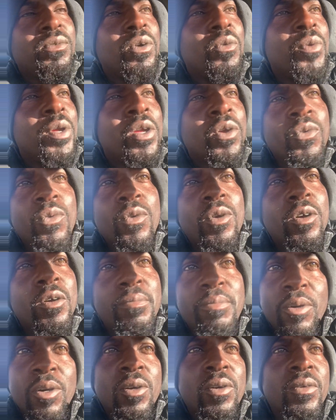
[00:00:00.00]
what we grew
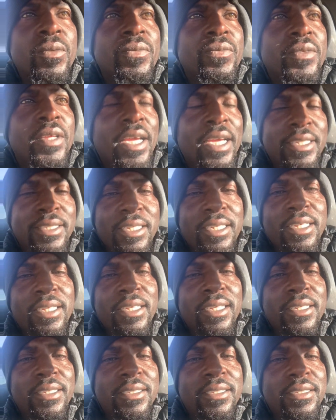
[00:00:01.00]
up on as
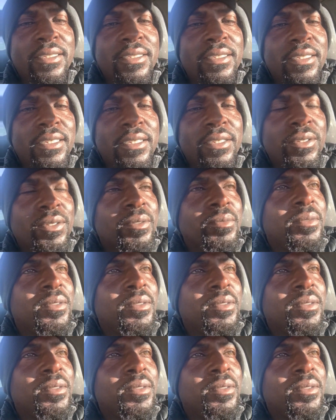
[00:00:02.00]
kids. You know what I'm